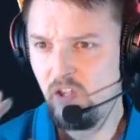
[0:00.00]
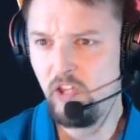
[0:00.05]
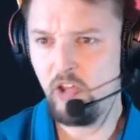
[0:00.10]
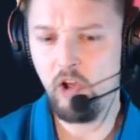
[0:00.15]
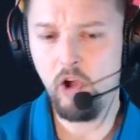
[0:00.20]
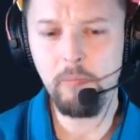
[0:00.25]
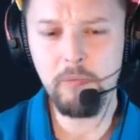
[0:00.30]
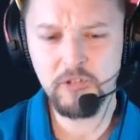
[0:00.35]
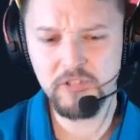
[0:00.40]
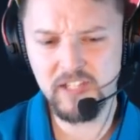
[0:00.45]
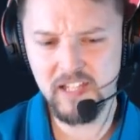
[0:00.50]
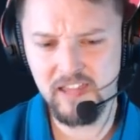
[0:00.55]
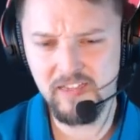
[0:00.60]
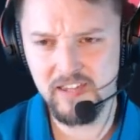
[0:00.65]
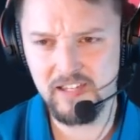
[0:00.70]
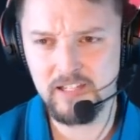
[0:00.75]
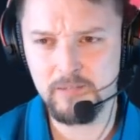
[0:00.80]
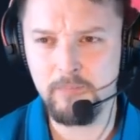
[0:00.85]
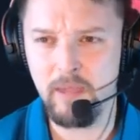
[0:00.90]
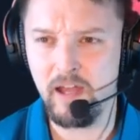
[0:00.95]
almost in
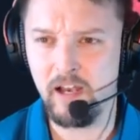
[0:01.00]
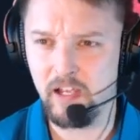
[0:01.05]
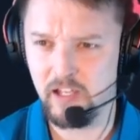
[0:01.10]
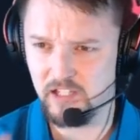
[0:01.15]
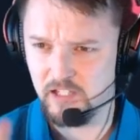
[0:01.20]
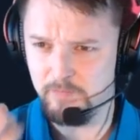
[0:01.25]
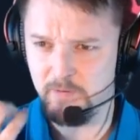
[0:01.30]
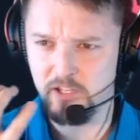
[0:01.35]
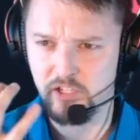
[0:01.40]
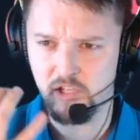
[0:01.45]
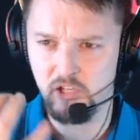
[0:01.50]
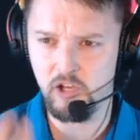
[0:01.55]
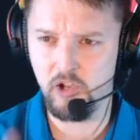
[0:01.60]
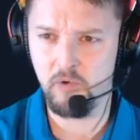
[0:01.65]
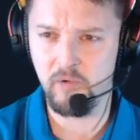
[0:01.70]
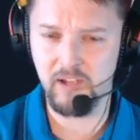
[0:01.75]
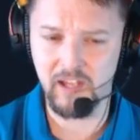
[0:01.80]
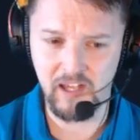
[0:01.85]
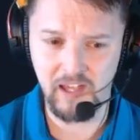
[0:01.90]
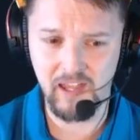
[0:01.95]
this meta, especially
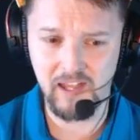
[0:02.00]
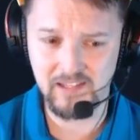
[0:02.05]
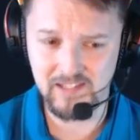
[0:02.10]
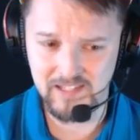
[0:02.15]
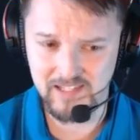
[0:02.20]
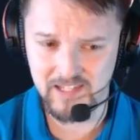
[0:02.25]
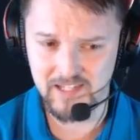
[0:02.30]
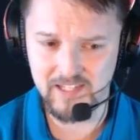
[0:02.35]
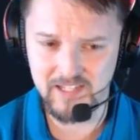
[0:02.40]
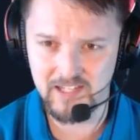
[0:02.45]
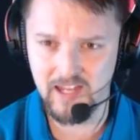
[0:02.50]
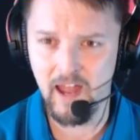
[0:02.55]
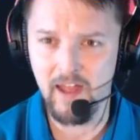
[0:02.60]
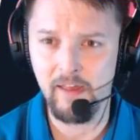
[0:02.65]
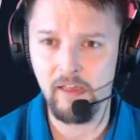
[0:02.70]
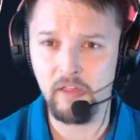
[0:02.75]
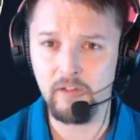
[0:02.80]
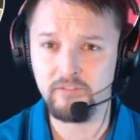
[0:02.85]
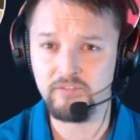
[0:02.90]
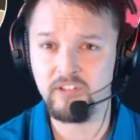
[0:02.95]
going against this
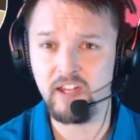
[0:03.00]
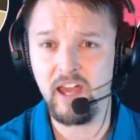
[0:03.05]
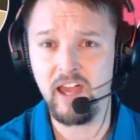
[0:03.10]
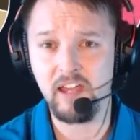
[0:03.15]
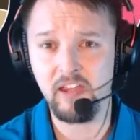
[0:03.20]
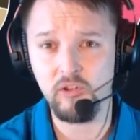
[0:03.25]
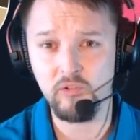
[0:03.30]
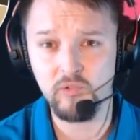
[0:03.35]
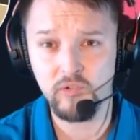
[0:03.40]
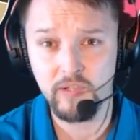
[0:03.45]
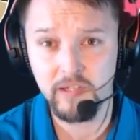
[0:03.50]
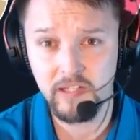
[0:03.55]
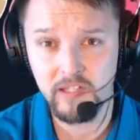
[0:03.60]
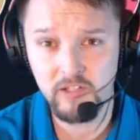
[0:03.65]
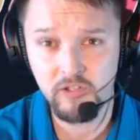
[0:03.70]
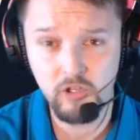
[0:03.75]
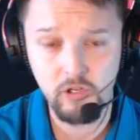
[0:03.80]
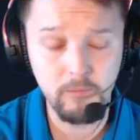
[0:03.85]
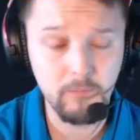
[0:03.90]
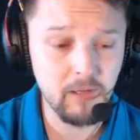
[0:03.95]
style of deck, you
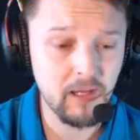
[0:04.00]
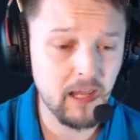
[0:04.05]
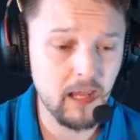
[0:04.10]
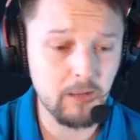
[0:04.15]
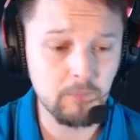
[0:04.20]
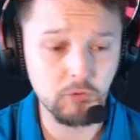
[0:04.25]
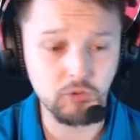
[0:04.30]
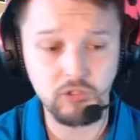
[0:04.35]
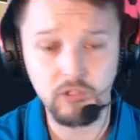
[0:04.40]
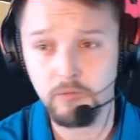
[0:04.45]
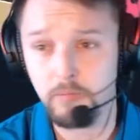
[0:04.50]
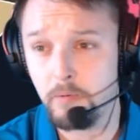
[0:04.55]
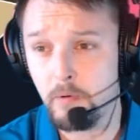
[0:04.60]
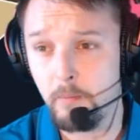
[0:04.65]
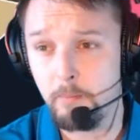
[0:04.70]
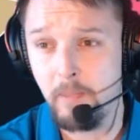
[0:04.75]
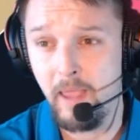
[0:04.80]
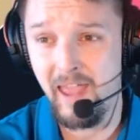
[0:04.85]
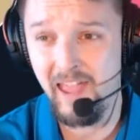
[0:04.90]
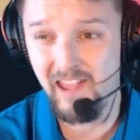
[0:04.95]
need to be able to
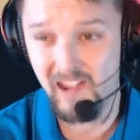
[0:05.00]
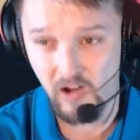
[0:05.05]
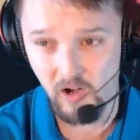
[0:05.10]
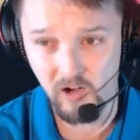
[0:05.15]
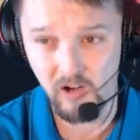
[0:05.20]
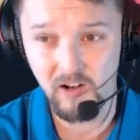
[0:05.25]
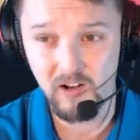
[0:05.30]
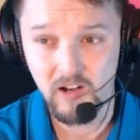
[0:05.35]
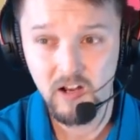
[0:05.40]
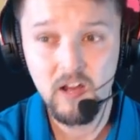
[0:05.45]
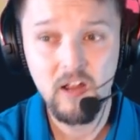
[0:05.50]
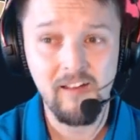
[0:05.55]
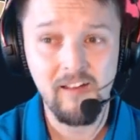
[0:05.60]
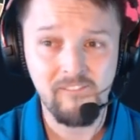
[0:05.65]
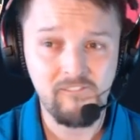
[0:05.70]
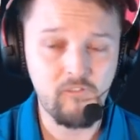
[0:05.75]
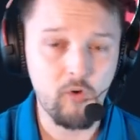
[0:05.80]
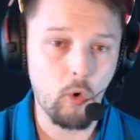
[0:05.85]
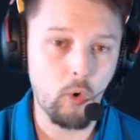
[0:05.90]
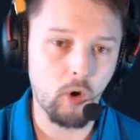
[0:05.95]
prepare
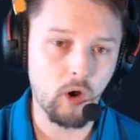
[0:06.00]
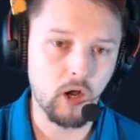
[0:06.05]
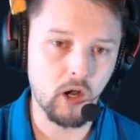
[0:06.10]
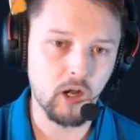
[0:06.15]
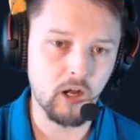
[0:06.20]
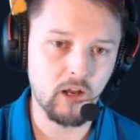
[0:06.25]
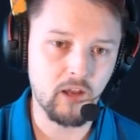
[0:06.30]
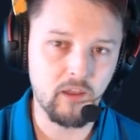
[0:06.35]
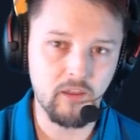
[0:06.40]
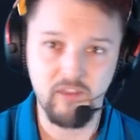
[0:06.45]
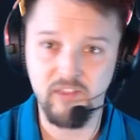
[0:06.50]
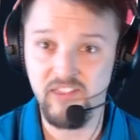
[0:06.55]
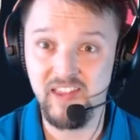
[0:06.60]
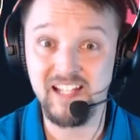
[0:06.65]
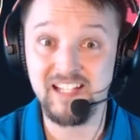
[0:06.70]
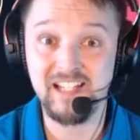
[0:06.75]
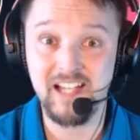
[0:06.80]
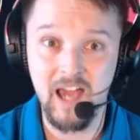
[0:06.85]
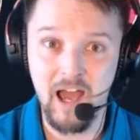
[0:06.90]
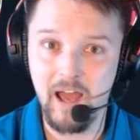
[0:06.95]
for
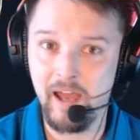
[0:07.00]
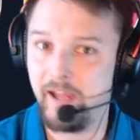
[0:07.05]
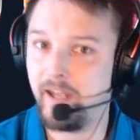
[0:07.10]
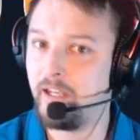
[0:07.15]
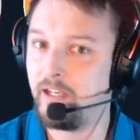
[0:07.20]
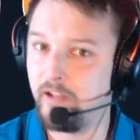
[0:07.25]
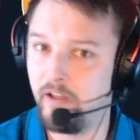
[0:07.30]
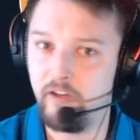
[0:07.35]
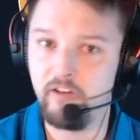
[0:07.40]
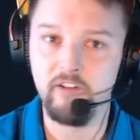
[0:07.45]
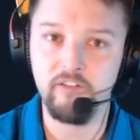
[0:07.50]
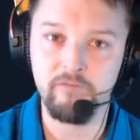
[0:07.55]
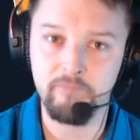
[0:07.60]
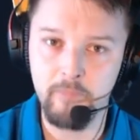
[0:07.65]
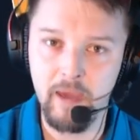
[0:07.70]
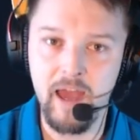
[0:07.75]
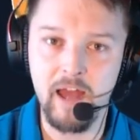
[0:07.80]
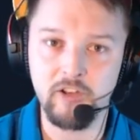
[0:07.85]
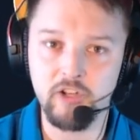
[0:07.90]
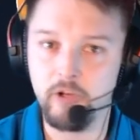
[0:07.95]
this kind of
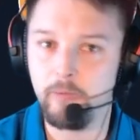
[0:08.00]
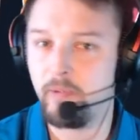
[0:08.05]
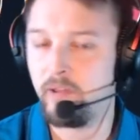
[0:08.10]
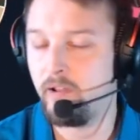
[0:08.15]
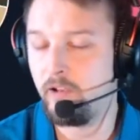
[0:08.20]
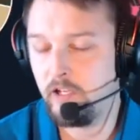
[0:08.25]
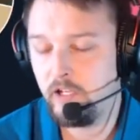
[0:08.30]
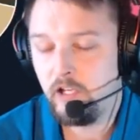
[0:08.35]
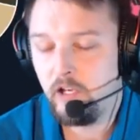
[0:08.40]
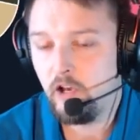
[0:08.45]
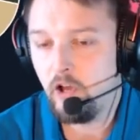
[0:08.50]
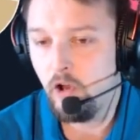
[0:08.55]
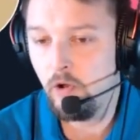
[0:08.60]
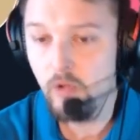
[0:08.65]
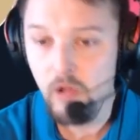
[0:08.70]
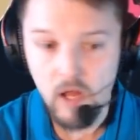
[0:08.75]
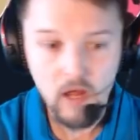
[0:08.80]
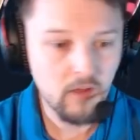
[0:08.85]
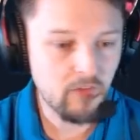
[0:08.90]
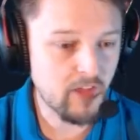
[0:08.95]
matchup. And,
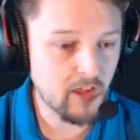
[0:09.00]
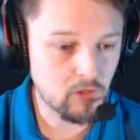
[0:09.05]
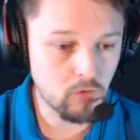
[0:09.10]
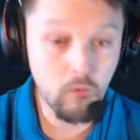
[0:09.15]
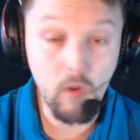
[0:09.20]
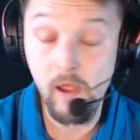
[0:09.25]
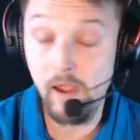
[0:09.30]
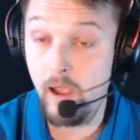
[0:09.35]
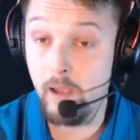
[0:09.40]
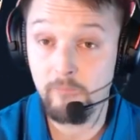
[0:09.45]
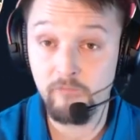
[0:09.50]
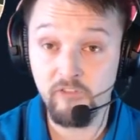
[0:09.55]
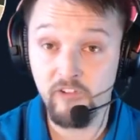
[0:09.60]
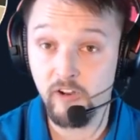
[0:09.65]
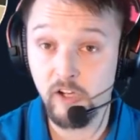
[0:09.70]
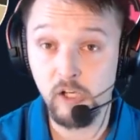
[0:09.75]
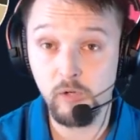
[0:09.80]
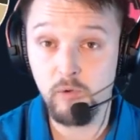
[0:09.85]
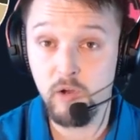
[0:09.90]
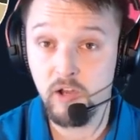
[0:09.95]
that's why I'm
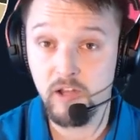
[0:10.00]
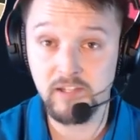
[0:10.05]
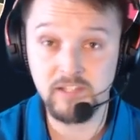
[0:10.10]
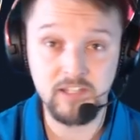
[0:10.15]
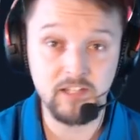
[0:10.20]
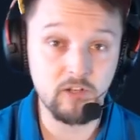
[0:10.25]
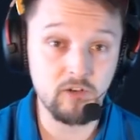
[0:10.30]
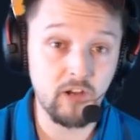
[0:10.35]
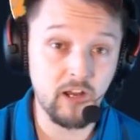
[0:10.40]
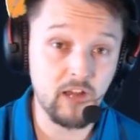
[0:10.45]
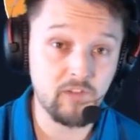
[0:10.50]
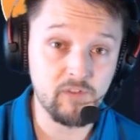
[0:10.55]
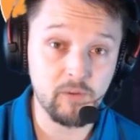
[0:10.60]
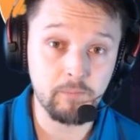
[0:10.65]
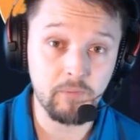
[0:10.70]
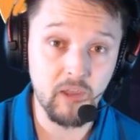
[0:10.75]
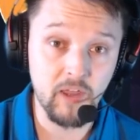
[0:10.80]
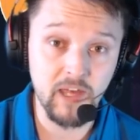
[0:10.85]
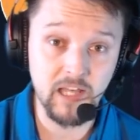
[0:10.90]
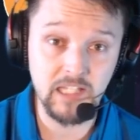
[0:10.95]
very well considering if I'm
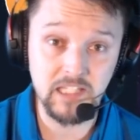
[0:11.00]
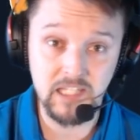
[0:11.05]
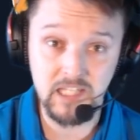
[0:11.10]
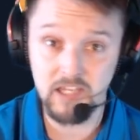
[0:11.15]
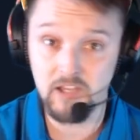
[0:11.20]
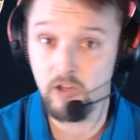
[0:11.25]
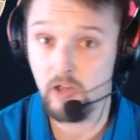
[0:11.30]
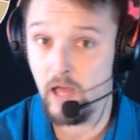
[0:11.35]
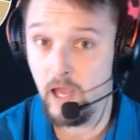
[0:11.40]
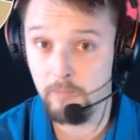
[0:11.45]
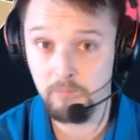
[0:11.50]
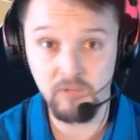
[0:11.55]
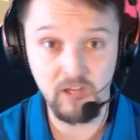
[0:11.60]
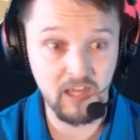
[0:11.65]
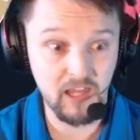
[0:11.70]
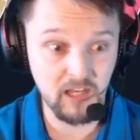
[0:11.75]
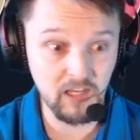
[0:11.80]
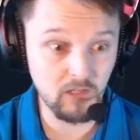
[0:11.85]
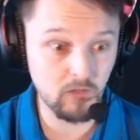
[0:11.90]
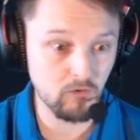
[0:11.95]
playing Steel, I'm
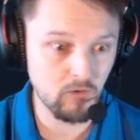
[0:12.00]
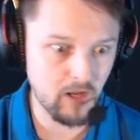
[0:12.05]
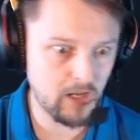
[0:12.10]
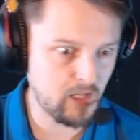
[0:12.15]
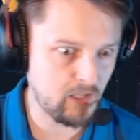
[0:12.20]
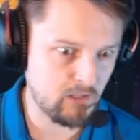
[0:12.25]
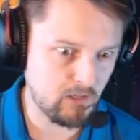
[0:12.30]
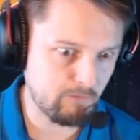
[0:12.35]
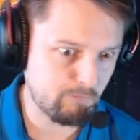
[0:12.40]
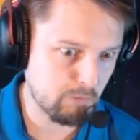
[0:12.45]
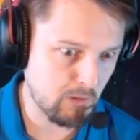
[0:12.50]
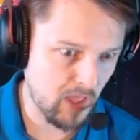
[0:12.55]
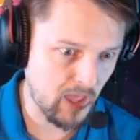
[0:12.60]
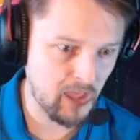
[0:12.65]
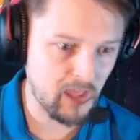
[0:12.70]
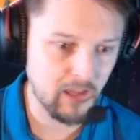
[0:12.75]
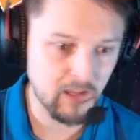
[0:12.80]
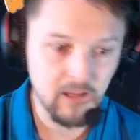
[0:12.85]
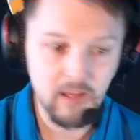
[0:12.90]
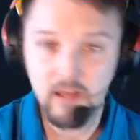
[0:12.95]
getting ready to
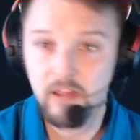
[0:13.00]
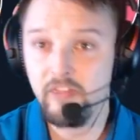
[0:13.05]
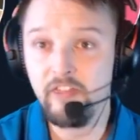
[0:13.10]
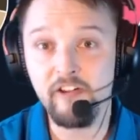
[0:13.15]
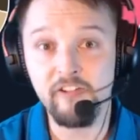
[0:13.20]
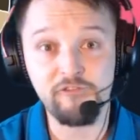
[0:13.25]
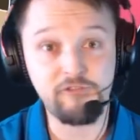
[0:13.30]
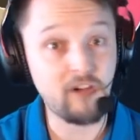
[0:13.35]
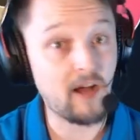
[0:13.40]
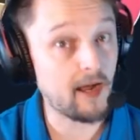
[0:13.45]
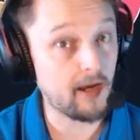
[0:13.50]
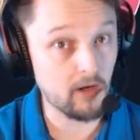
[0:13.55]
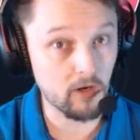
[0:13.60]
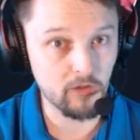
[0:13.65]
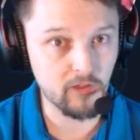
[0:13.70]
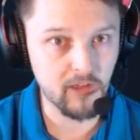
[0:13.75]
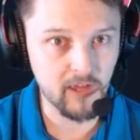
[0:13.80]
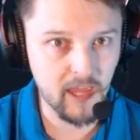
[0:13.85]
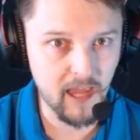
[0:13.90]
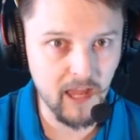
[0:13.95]
play the Fire
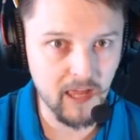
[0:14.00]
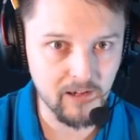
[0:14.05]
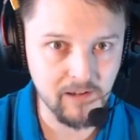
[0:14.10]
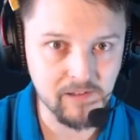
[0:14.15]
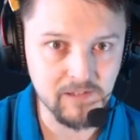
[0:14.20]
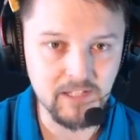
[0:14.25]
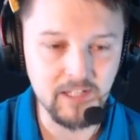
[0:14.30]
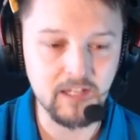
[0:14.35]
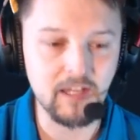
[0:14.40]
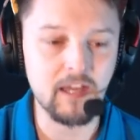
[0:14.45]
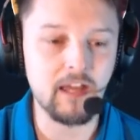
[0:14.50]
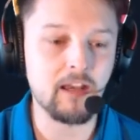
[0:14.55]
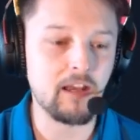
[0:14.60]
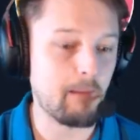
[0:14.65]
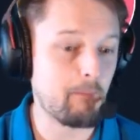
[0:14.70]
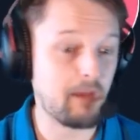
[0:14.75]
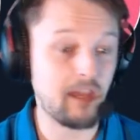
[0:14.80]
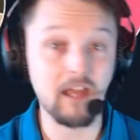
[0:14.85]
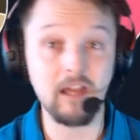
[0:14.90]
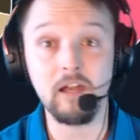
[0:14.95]
the Cannons again.
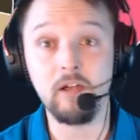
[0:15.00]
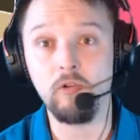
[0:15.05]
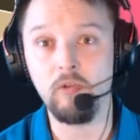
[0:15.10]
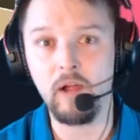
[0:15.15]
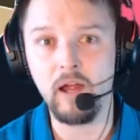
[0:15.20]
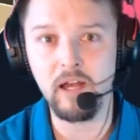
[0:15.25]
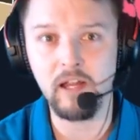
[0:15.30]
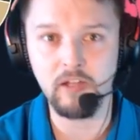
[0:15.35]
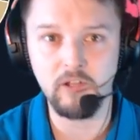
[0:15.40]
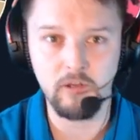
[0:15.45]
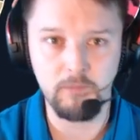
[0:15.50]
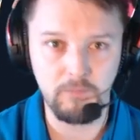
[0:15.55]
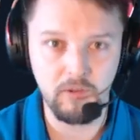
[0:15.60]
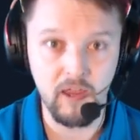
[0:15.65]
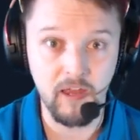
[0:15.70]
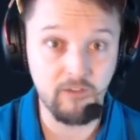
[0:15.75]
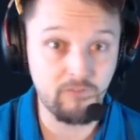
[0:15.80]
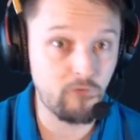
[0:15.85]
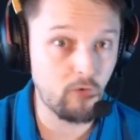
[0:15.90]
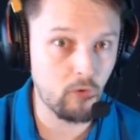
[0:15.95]
I'm getting ready to
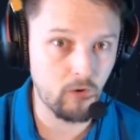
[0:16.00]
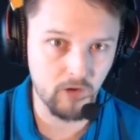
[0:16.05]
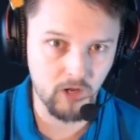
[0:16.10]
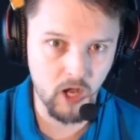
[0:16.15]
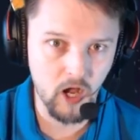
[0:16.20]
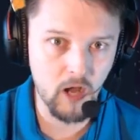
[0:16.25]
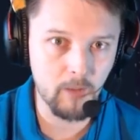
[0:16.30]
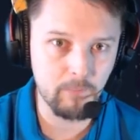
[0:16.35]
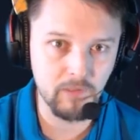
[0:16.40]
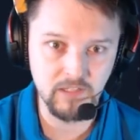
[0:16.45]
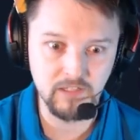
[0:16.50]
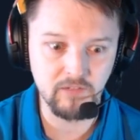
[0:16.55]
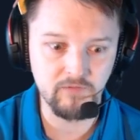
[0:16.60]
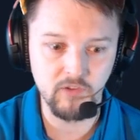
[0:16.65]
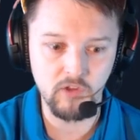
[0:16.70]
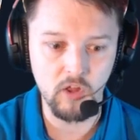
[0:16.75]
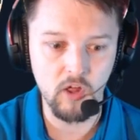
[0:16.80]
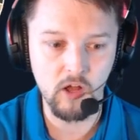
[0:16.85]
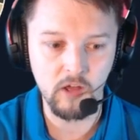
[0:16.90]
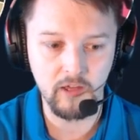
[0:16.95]
play 4 copies of
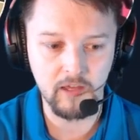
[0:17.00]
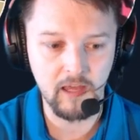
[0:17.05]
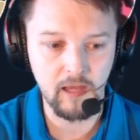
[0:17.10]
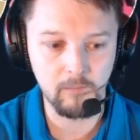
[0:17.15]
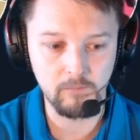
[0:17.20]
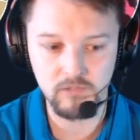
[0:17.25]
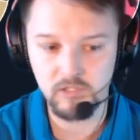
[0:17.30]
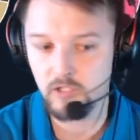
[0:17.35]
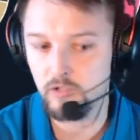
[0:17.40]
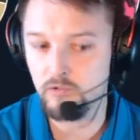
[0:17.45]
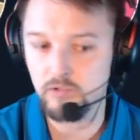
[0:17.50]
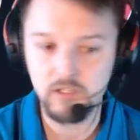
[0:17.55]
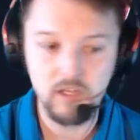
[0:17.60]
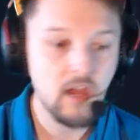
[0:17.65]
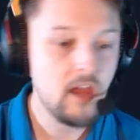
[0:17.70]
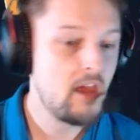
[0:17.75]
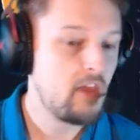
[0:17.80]
Along Came Zeus.